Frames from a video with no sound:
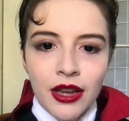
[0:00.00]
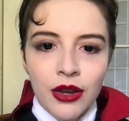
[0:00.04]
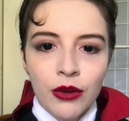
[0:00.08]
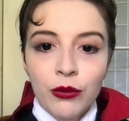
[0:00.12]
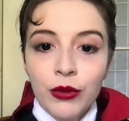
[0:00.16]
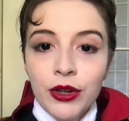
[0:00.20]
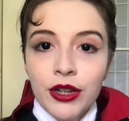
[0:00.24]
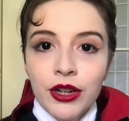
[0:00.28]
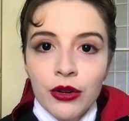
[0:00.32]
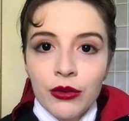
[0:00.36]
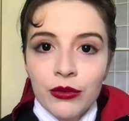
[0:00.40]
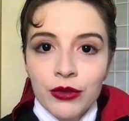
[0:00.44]

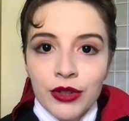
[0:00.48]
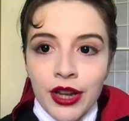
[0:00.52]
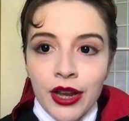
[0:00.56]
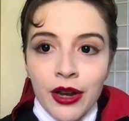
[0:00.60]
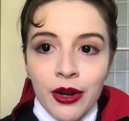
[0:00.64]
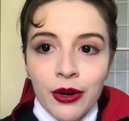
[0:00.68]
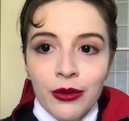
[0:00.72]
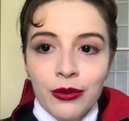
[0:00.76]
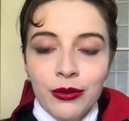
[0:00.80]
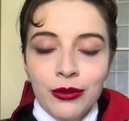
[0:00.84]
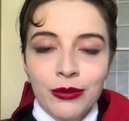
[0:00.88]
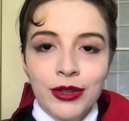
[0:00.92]
We don't
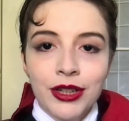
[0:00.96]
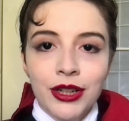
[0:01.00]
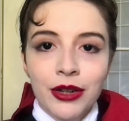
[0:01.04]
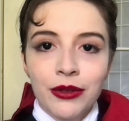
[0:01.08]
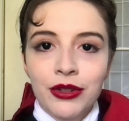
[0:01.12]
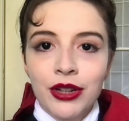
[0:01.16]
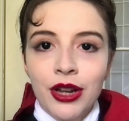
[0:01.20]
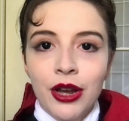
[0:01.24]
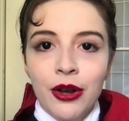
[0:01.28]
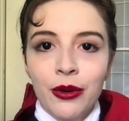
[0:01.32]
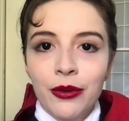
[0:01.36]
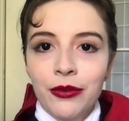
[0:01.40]
know. We don't
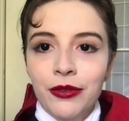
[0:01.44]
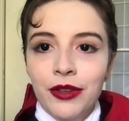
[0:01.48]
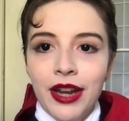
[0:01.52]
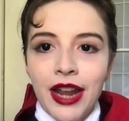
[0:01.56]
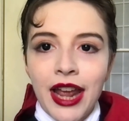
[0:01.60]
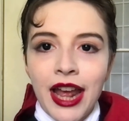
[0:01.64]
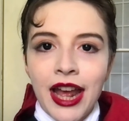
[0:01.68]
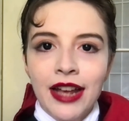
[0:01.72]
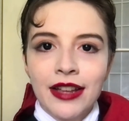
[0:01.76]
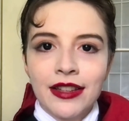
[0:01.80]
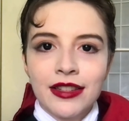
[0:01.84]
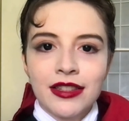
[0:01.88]
know if it
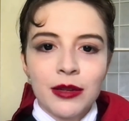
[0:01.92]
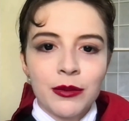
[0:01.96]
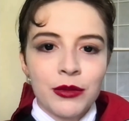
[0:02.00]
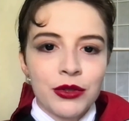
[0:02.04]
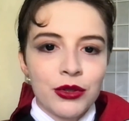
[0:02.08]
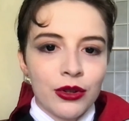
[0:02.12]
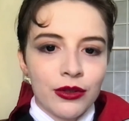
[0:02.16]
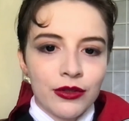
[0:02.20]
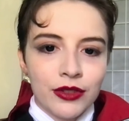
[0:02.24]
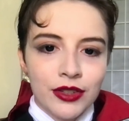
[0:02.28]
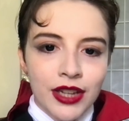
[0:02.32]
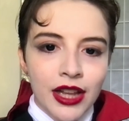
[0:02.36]
has some
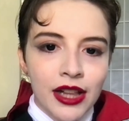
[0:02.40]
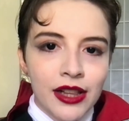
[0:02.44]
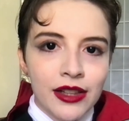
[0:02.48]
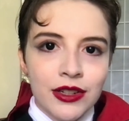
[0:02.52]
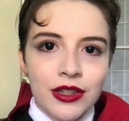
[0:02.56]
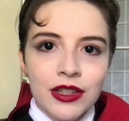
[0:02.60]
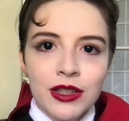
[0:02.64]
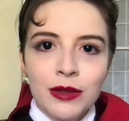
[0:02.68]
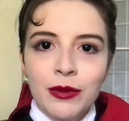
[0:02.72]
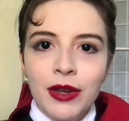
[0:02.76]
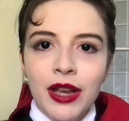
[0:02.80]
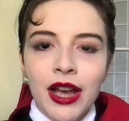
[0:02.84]
sort of
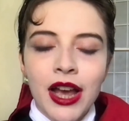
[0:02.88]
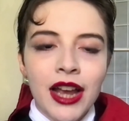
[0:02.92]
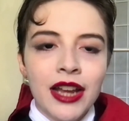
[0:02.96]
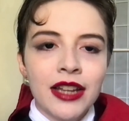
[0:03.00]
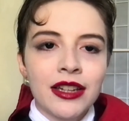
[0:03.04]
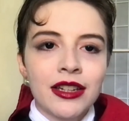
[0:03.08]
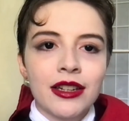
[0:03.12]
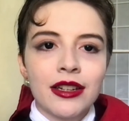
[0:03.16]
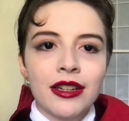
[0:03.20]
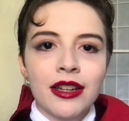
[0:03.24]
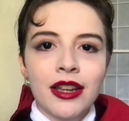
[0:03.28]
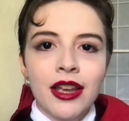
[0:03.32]
intelligence behind
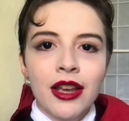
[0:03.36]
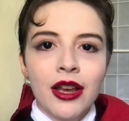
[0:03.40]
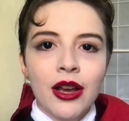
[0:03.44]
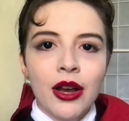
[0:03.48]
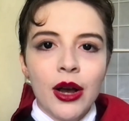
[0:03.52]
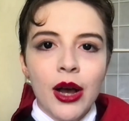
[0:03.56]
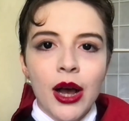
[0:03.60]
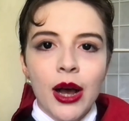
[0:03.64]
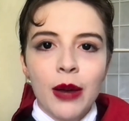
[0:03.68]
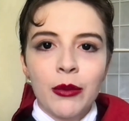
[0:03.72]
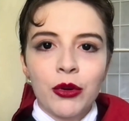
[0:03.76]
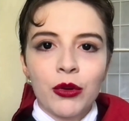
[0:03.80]
it
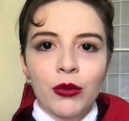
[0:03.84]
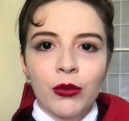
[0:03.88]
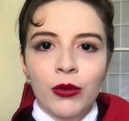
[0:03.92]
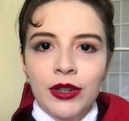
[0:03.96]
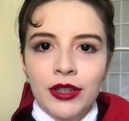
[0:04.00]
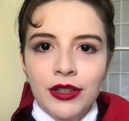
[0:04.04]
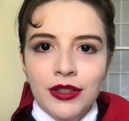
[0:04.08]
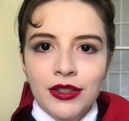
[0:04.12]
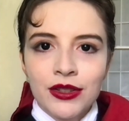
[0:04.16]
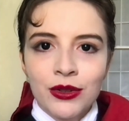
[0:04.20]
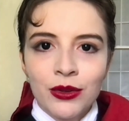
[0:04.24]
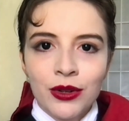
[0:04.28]
or what
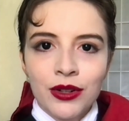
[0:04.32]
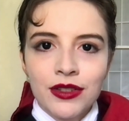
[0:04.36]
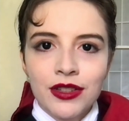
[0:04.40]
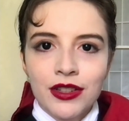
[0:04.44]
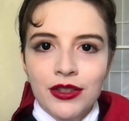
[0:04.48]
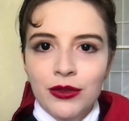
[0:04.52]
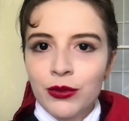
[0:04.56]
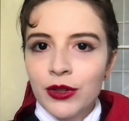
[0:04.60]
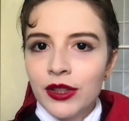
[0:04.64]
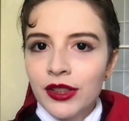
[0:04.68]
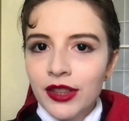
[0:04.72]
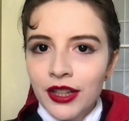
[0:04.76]
its source
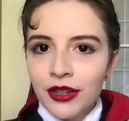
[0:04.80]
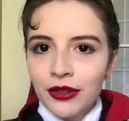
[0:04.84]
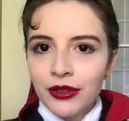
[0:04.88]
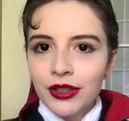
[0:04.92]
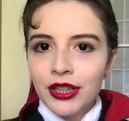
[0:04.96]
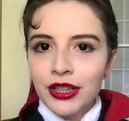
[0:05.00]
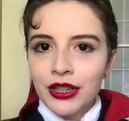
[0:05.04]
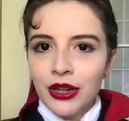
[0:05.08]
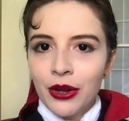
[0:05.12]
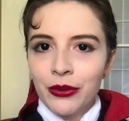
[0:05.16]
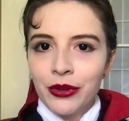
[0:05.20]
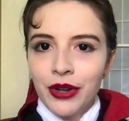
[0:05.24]
is. We literally
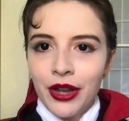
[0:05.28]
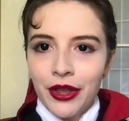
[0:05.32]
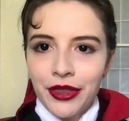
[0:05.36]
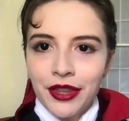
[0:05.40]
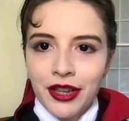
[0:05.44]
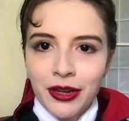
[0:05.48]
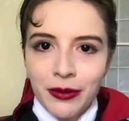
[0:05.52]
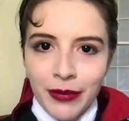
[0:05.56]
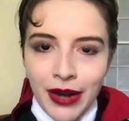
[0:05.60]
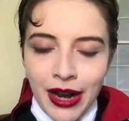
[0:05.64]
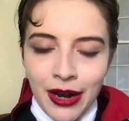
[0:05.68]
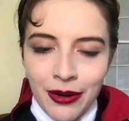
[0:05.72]
know
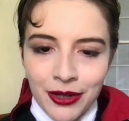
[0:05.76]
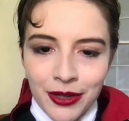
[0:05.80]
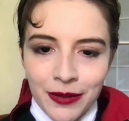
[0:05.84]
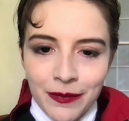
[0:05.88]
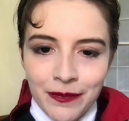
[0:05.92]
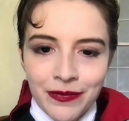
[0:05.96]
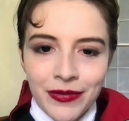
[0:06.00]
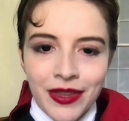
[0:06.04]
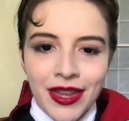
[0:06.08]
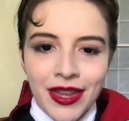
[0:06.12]
nothing about it.